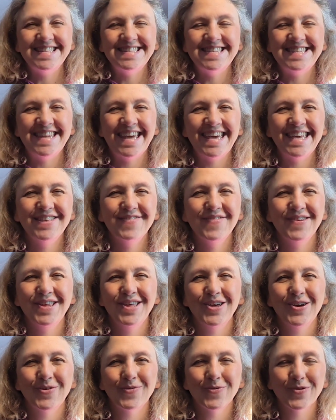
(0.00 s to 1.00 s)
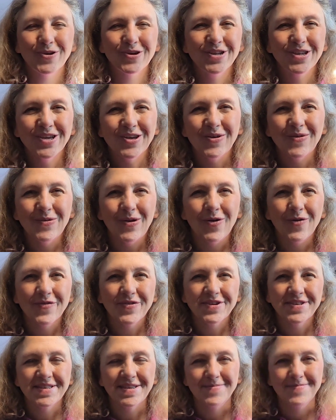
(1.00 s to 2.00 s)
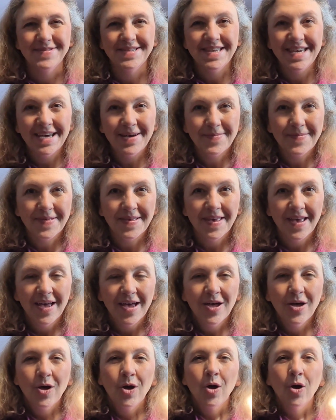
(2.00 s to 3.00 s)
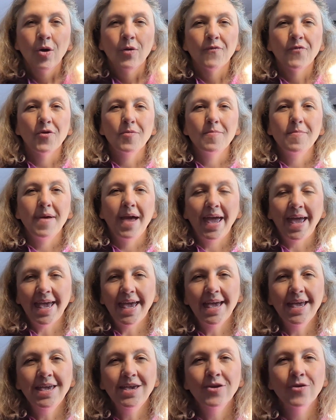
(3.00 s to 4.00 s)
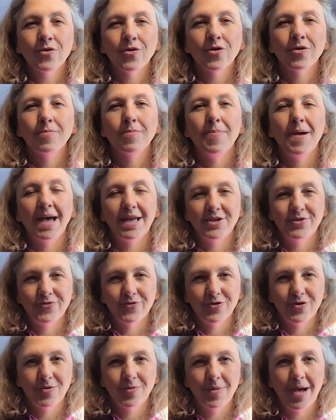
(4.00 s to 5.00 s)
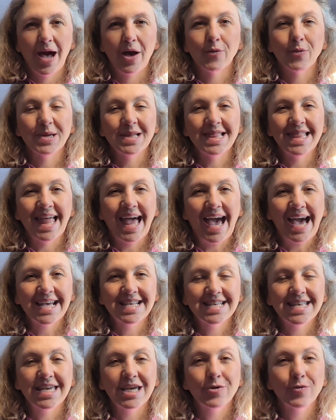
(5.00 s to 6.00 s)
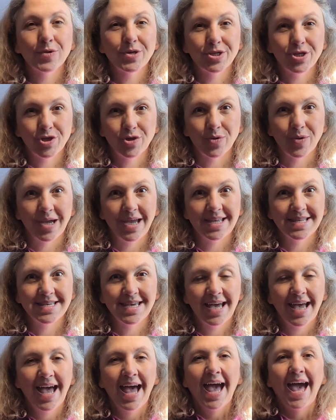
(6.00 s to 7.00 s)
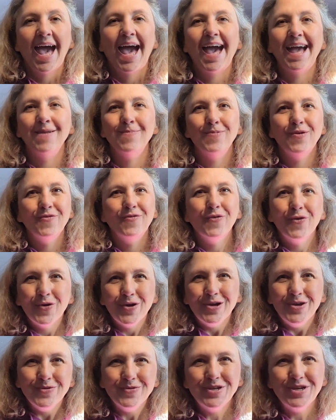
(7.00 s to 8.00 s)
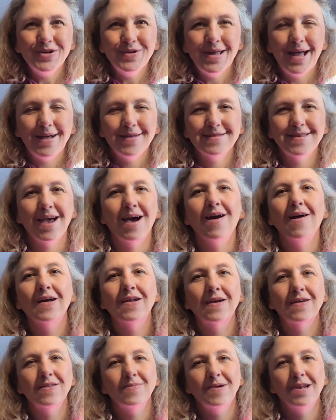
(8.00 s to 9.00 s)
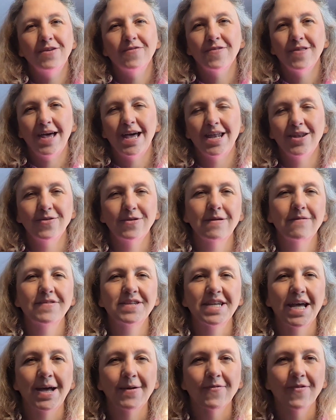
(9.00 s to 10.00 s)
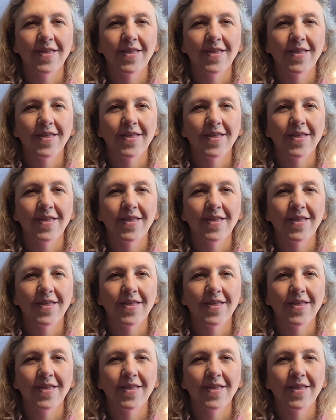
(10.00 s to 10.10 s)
today's video, we're going to go over some tips for making your bedroom a relaxing retreat. And before you tune out and say, oh, I don't have the money for that, I don't have the time for